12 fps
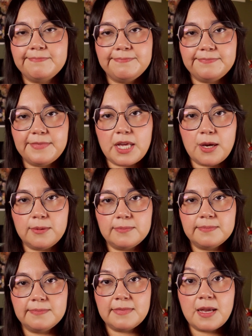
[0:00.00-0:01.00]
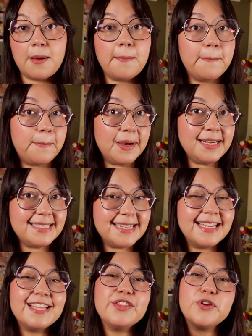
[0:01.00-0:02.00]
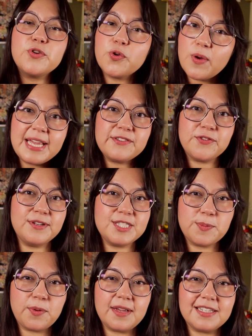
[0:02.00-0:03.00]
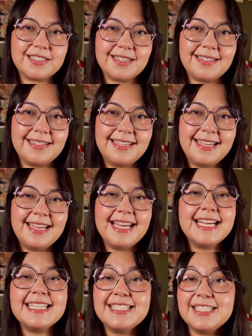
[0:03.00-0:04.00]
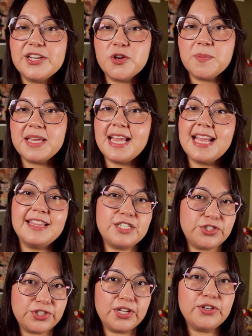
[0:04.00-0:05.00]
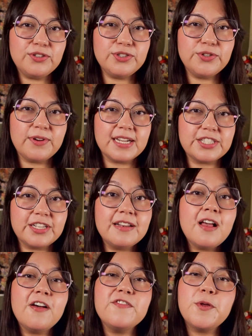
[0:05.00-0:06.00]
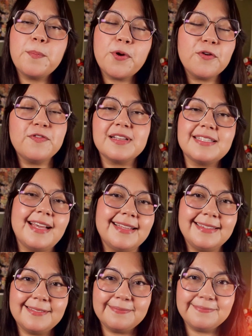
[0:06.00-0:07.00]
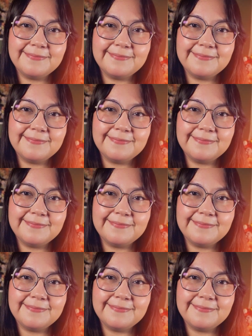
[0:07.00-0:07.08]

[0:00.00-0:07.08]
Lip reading: No. But they're great for inspiration. It can steer me in the general direction of the perfect title.